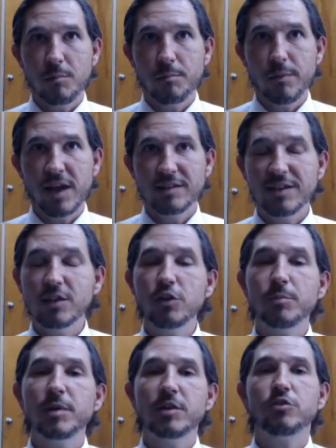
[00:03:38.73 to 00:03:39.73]
as clear
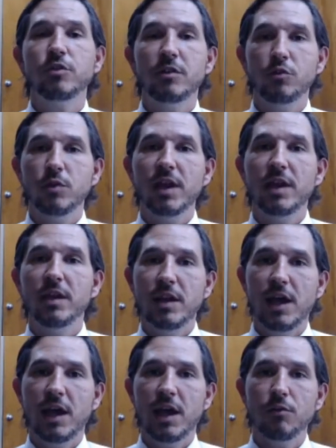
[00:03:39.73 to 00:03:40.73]
a picture as you can
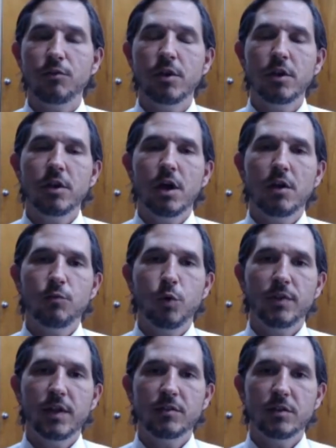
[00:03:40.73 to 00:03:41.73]
have of
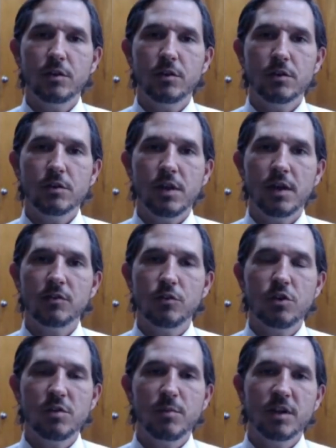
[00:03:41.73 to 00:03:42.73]
what that's going to look like, so
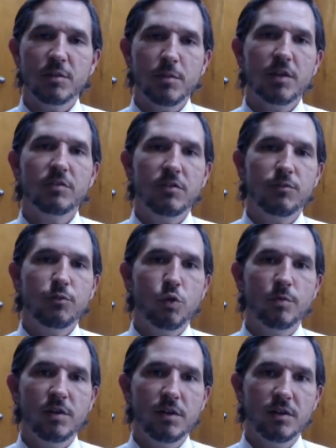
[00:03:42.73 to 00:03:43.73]
you can make the best
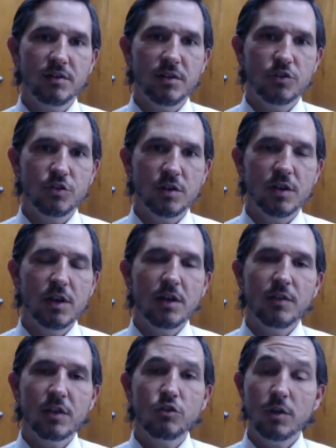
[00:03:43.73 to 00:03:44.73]
informed decision
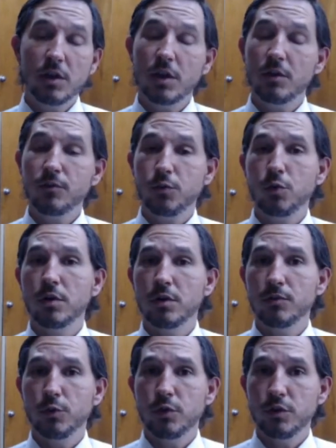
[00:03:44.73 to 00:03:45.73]
that you can
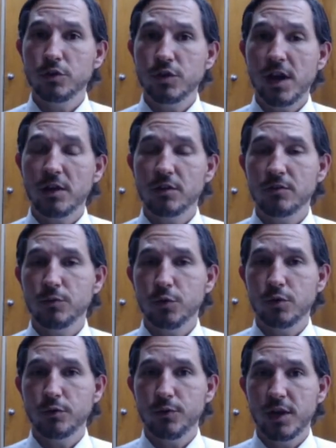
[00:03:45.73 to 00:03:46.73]
for your child and for
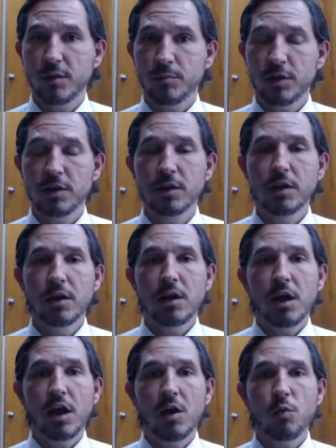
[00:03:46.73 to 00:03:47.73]
your family.
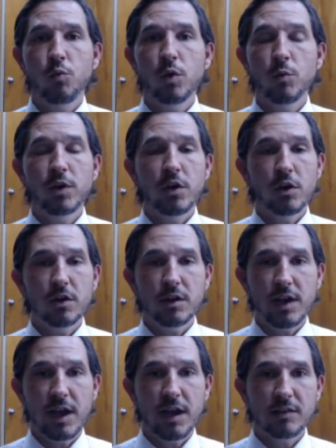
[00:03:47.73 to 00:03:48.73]
What we are going
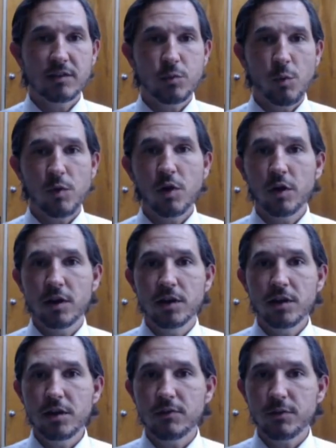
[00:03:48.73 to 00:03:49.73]
to ask and what we are going to
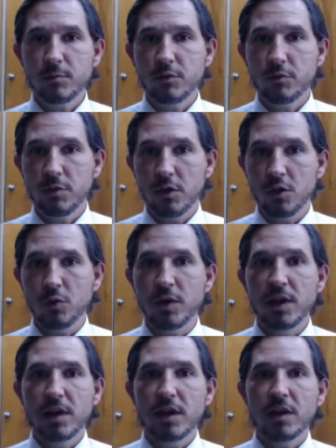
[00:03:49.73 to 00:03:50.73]
need from you, though,
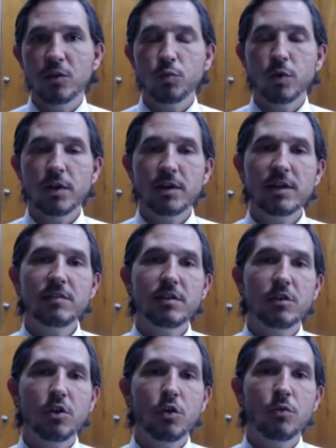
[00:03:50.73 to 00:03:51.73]
is we're going to need to
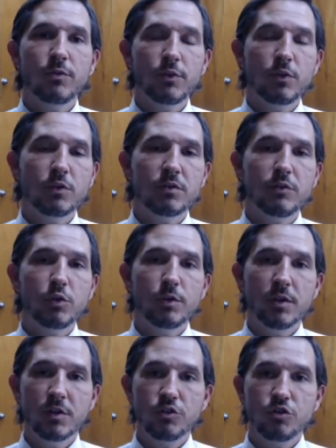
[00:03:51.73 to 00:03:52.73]
know, for those of you
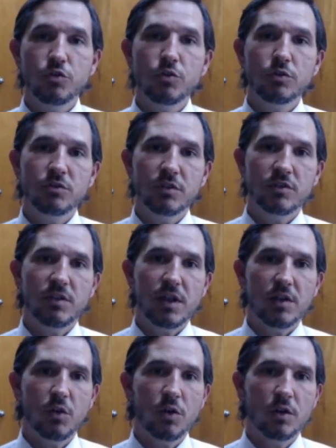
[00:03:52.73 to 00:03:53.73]
that choose to
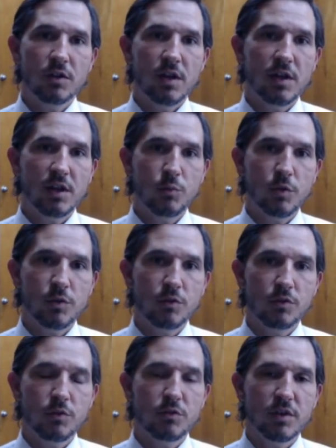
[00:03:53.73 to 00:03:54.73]
stay online with your
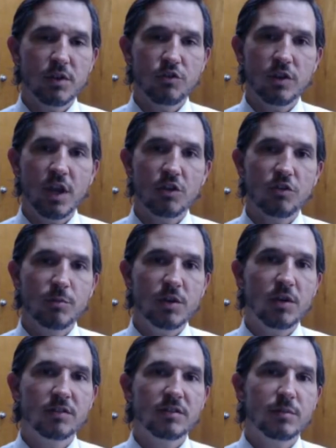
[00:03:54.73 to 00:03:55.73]
students' education
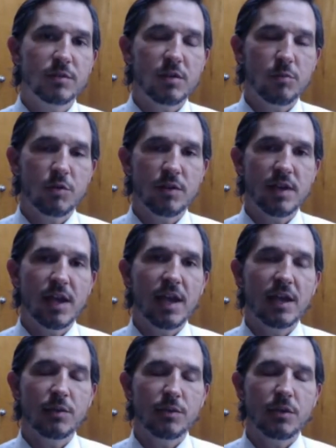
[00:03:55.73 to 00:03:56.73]
beyond September the
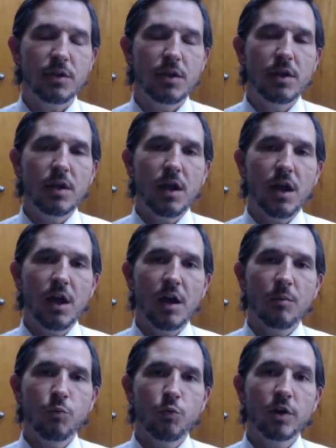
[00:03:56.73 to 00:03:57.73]
8th,
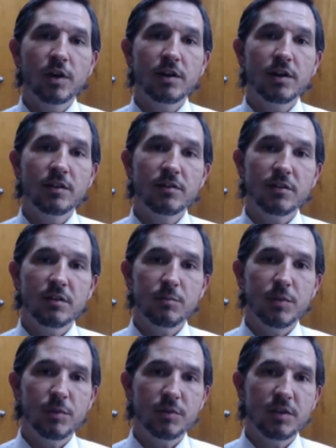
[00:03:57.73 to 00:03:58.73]
we're going to need to
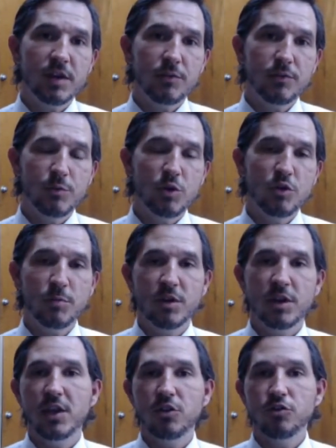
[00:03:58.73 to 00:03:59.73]
be able to get from you
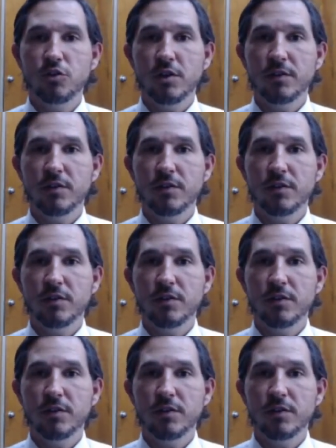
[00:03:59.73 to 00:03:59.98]
communication on